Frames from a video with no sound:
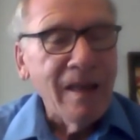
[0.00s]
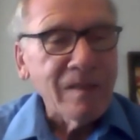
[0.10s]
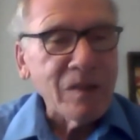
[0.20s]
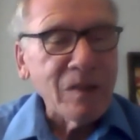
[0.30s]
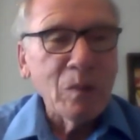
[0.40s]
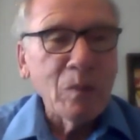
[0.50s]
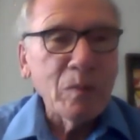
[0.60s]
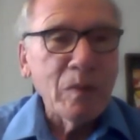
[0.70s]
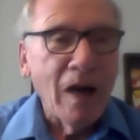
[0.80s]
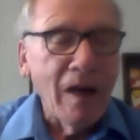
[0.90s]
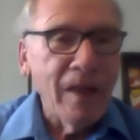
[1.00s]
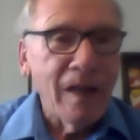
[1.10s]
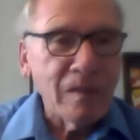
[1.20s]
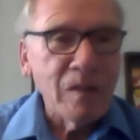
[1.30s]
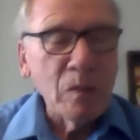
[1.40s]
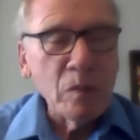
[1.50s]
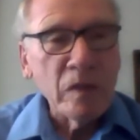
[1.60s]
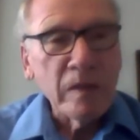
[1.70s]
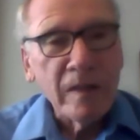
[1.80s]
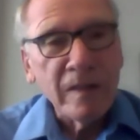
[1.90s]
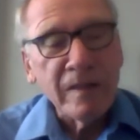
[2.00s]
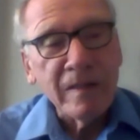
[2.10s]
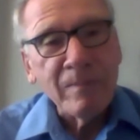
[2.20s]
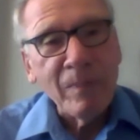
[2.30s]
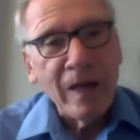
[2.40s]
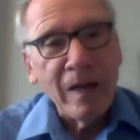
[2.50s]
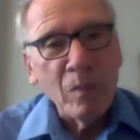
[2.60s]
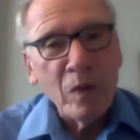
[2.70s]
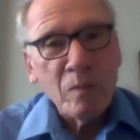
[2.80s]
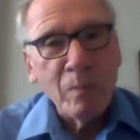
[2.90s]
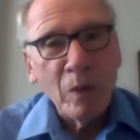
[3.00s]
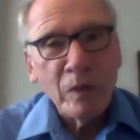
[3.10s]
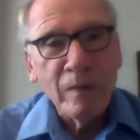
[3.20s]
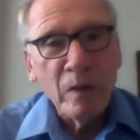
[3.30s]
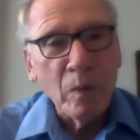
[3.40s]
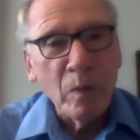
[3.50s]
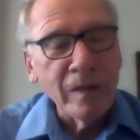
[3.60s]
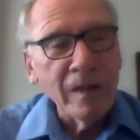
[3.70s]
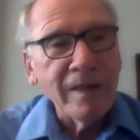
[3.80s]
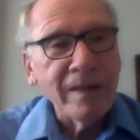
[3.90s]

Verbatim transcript: And so, on that note, uh, I wish both of you well.